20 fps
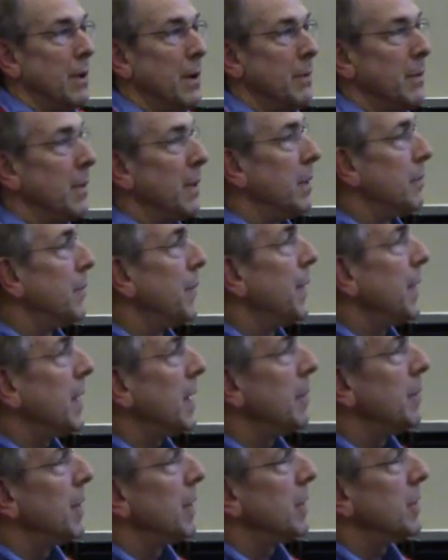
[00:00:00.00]
I'm
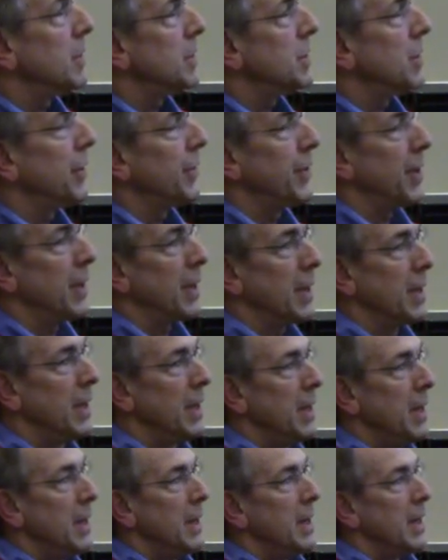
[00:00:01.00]
thinking about consulting,
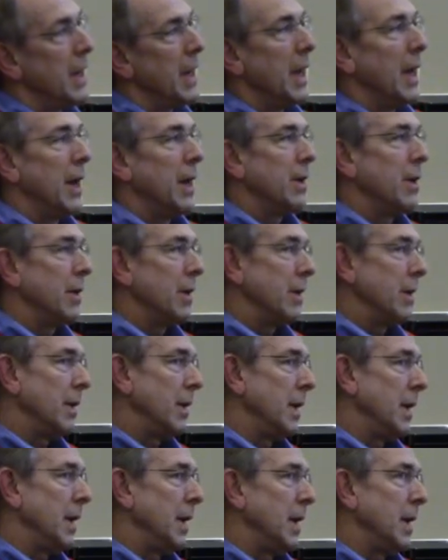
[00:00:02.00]

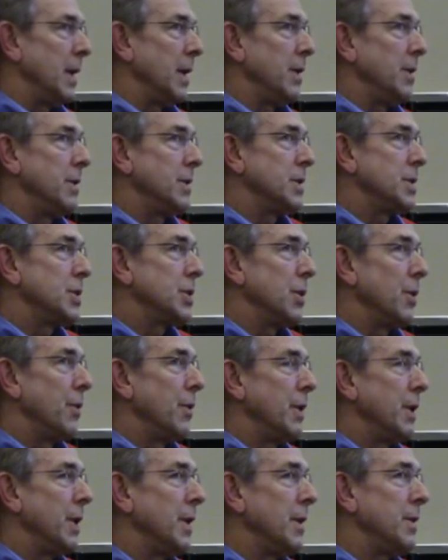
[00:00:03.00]
and
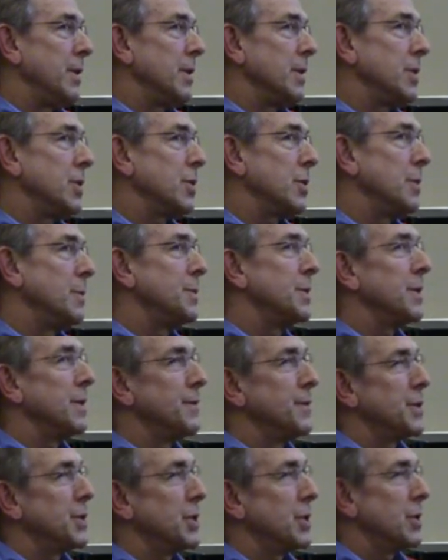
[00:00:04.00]
so in the terms
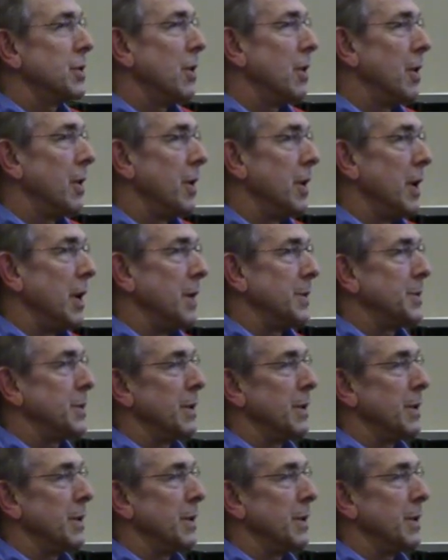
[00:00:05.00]
of startups,